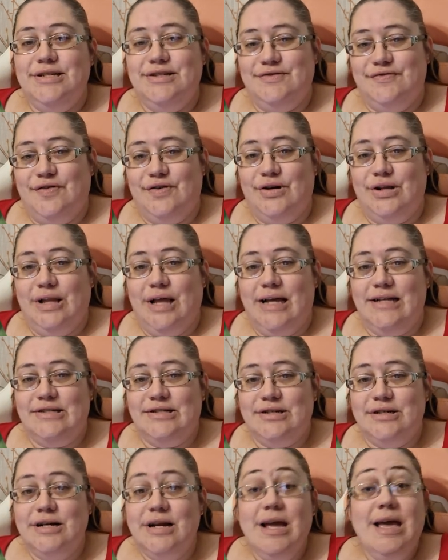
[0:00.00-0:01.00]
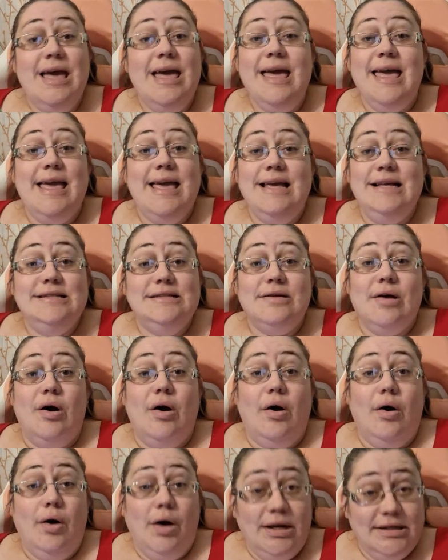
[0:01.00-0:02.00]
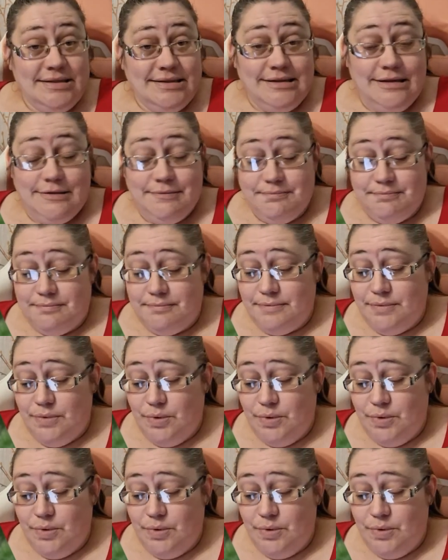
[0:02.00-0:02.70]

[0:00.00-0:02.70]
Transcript: as fertilizer, is awesome.